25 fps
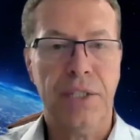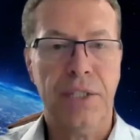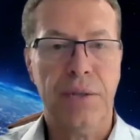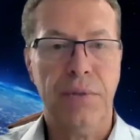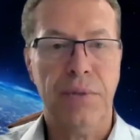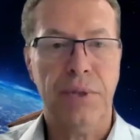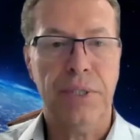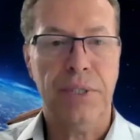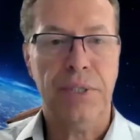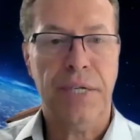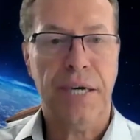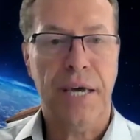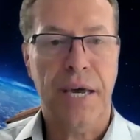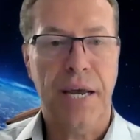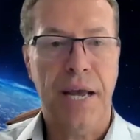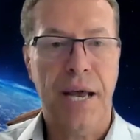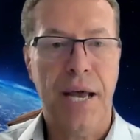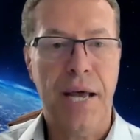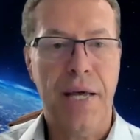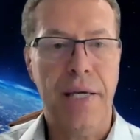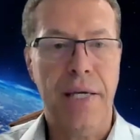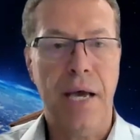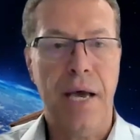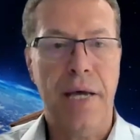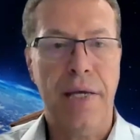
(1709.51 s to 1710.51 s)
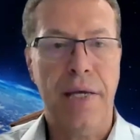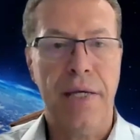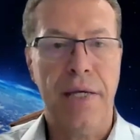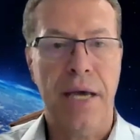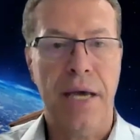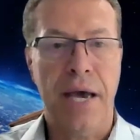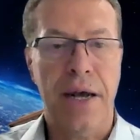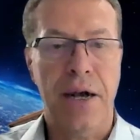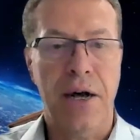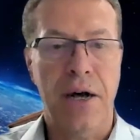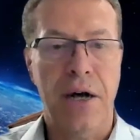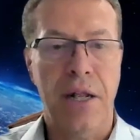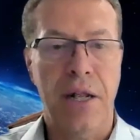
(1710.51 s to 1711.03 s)
to really get
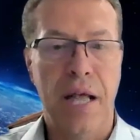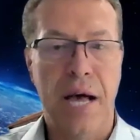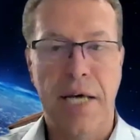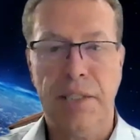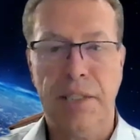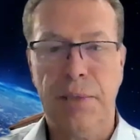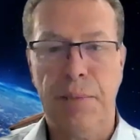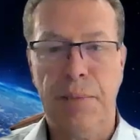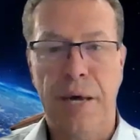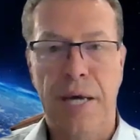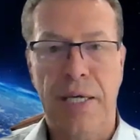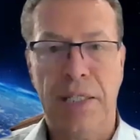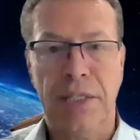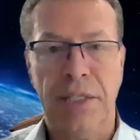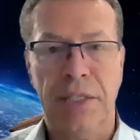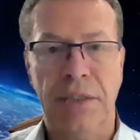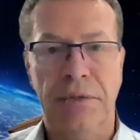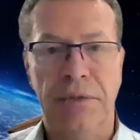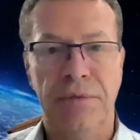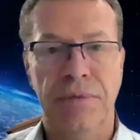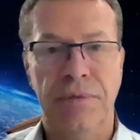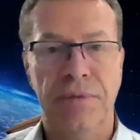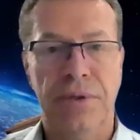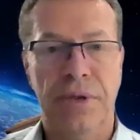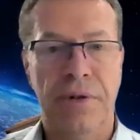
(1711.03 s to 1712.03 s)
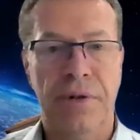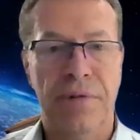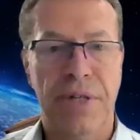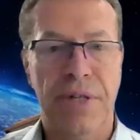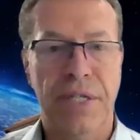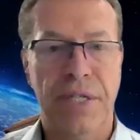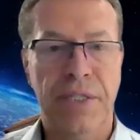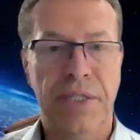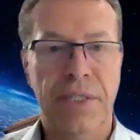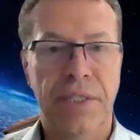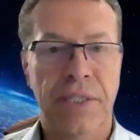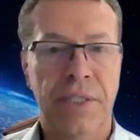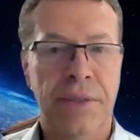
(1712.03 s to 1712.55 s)
at all aspects of
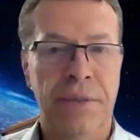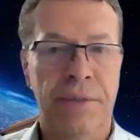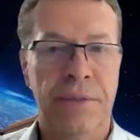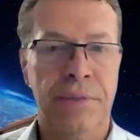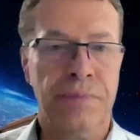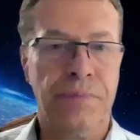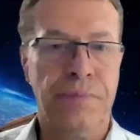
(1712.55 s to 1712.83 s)
this.